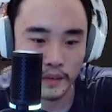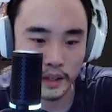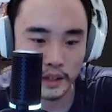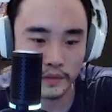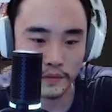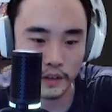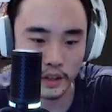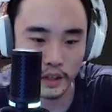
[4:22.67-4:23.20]
As
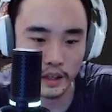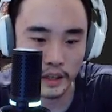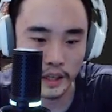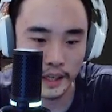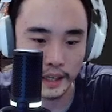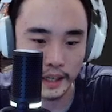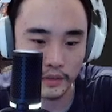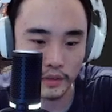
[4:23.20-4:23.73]
for the
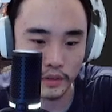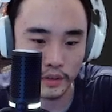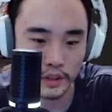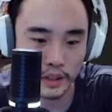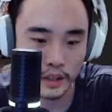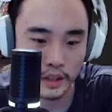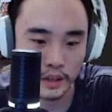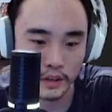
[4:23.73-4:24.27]
AI
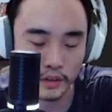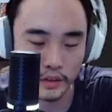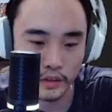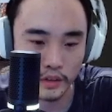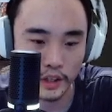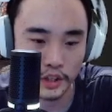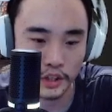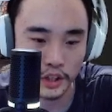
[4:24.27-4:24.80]
noise
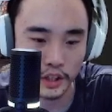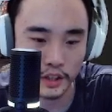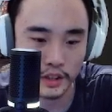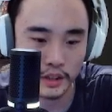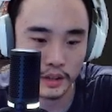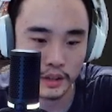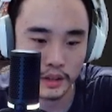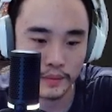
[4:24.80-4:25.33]

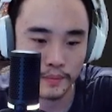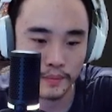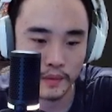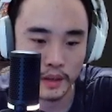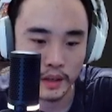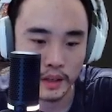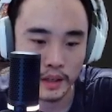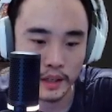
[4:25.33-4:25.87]
utilizations
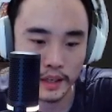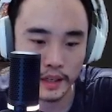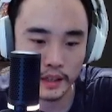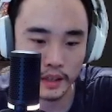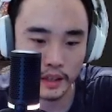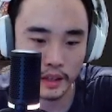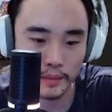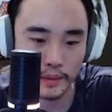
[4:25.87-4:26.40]
and
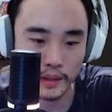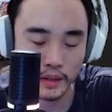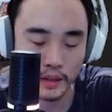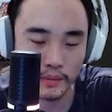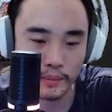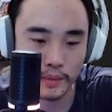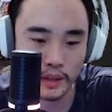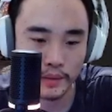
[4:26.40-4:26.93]
the limiter,
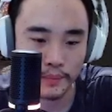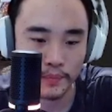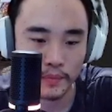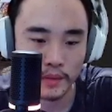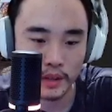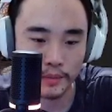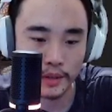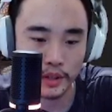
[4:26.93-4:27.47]

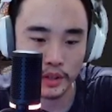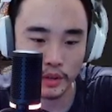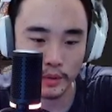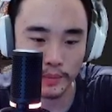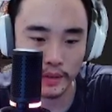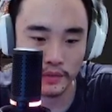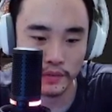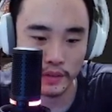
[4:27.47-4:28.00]
you must
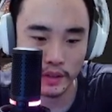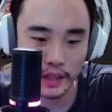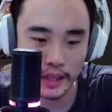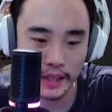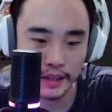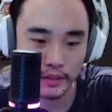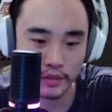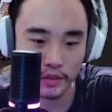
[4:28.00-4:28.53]
open for the
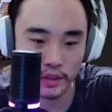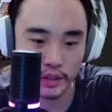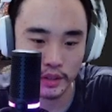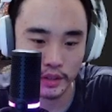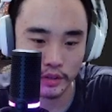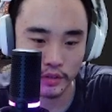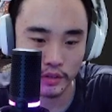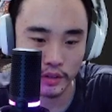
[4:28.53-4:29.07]
AI noise
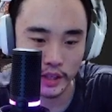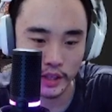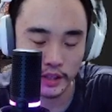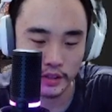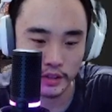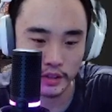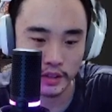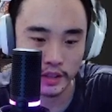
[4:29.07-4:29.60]

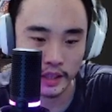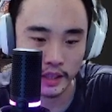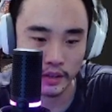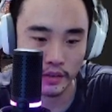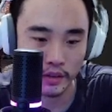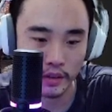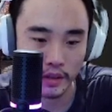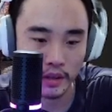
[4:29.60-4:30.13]
utilizations
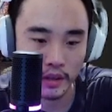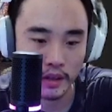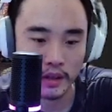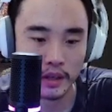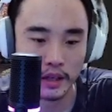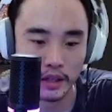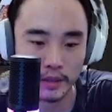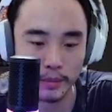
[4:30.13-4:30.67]
can
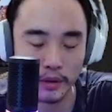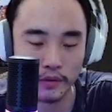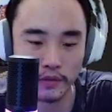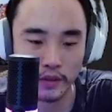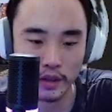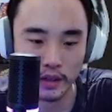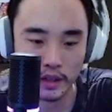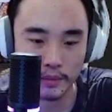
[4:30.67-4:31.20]
enable
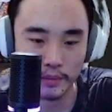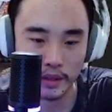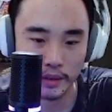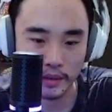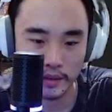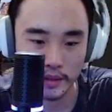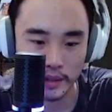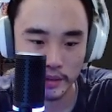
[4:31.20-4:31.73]
for the
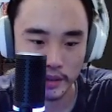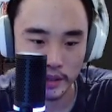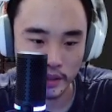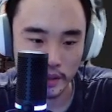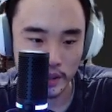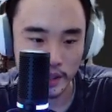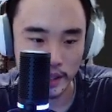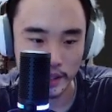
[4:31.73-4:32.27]
limiter,
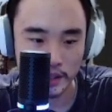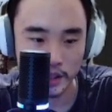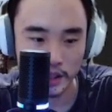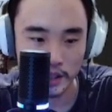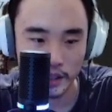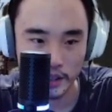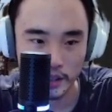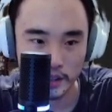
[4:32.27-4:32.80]
can turn
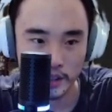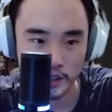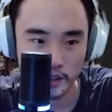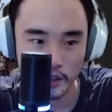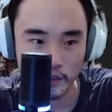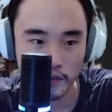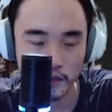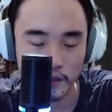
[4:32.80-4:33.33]
on and turn
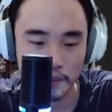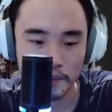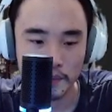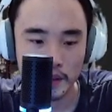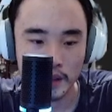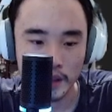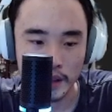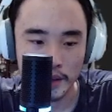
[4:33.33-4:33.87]
off.
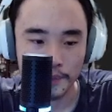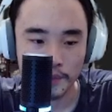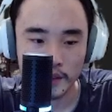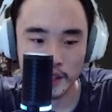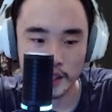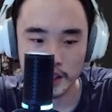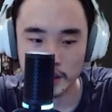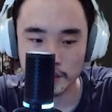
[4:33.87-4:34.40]

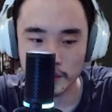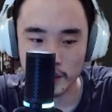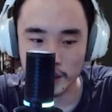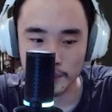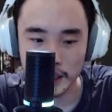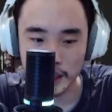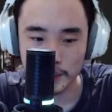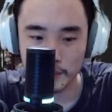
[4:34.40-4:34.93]
Because for the
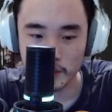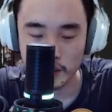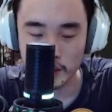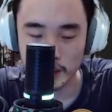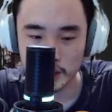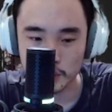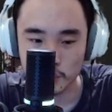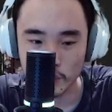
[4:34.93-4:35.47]
main invoker
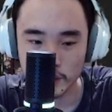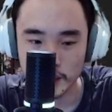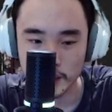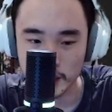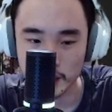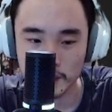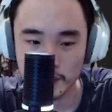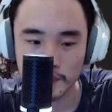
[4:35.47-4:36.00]
is
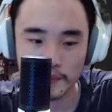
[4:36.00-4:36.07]
working.